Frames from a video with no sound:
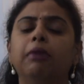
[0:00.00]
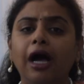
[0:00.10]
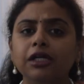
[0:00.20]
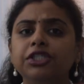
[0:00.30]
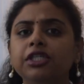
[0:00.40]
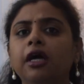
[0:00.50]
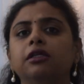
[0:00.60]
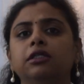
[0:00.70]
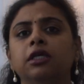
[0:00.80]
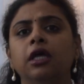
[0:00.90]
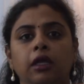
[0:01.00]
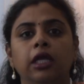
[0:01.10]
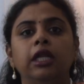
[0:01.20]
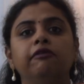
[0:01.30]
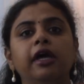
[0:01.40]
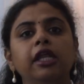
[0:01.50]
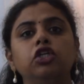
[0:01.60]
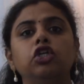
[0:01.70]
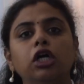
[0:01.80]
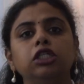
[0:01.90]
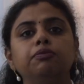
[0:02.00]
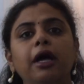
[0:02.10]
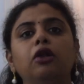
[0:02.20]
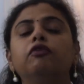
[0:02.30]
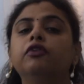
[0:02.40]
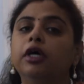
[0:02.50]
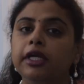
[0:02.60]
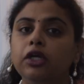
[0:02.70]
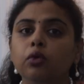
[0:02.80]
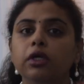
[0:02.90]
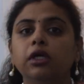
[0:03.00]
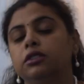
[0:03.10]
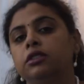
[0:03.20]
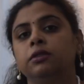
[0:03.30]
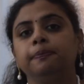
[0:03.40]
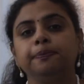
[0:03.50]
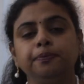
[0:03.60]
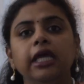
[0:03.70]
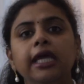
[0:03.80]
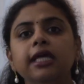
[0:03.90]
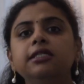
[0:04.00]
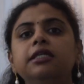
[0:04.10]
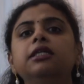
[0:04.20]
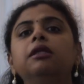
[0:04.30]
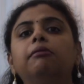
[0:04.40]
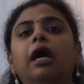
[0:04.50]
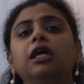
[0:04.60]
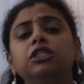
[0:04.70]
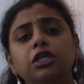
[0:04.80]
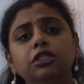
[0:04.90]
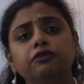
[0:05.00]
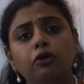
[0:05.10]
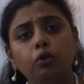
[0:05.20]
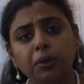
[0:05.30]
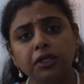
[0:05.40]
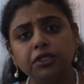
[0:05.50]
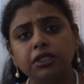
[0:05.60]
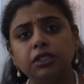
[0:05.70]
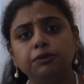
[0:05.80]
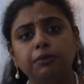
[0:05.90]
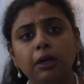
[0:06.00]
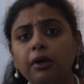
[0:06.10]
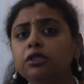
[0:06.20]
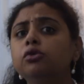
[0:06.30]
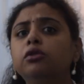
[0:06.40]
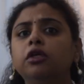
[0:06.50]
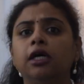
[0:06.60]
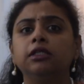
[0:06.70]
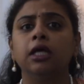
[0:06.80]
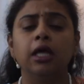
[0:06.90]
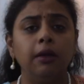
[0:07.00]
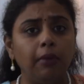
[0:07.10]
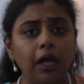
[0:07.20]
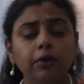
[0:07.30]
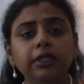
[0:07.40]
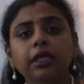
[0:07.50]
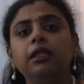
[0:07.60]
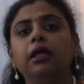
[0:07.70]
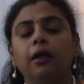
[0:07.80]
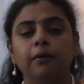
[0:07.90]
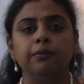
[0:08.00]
bhashyas in a very short span of 32 years. He has written the bhashyas for Upanishads, Brahma Sutras, Bhagavad Gita.